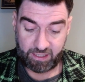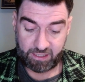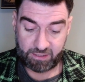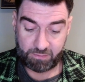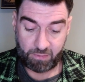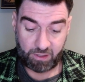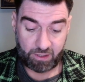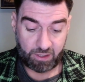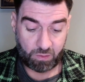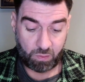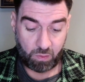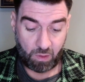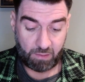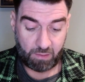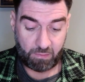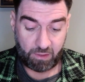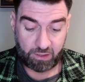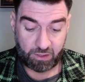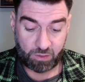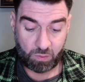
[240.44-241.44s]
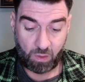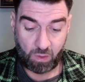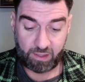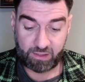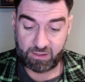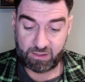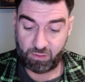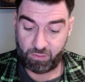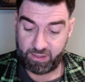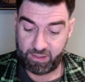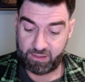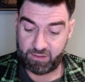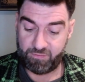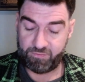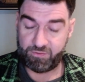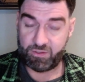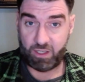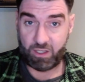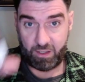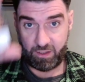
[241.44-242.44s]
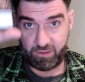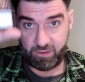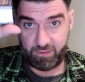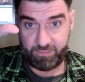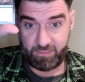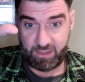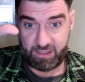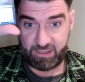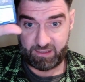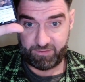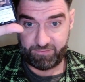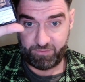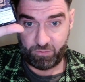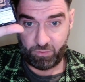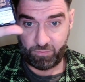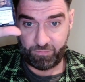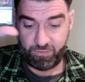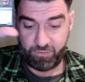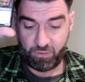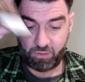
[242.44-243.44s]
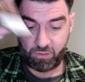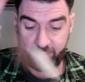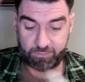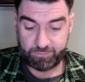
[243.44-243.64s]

-1/-1 until the end of turn, and it's a 4/4.